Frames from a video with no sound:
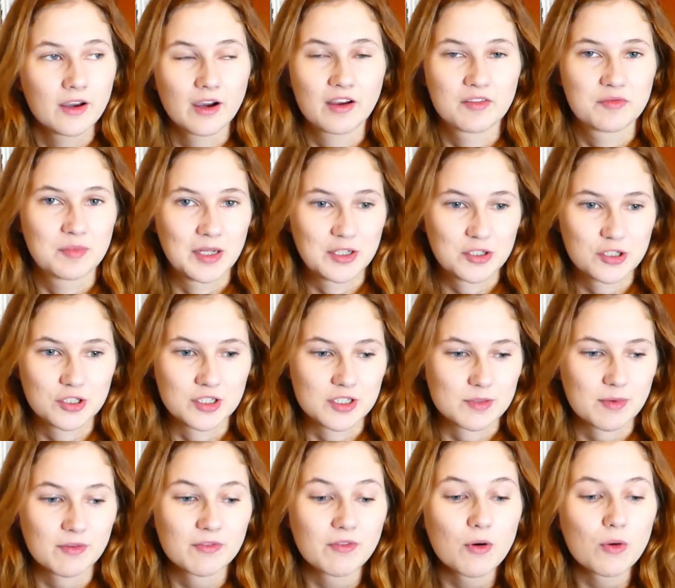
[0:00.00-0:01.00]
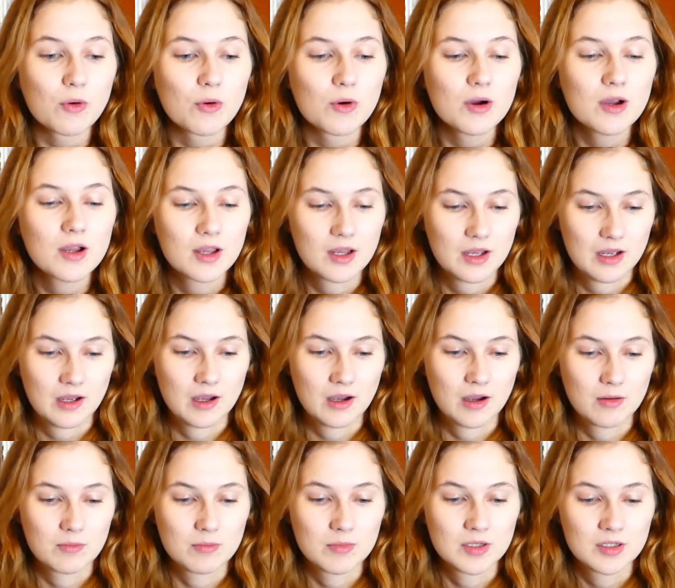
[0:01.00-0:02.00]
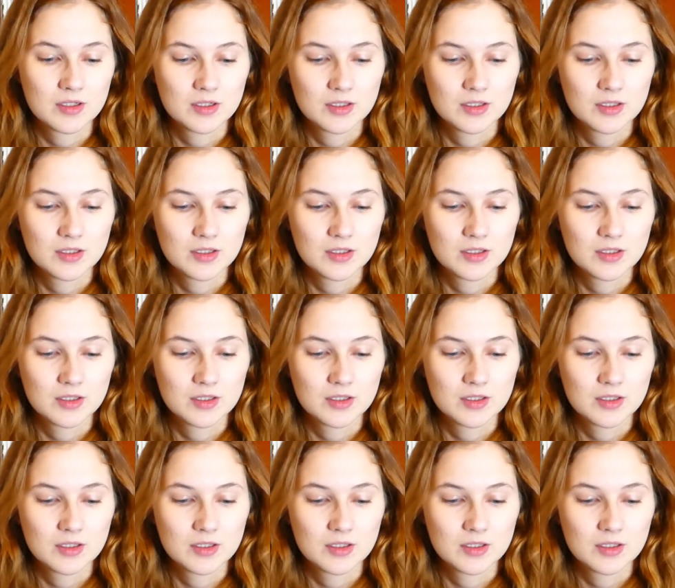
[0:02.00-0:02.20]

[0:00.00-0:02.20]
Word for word: I've mentioned this before, um,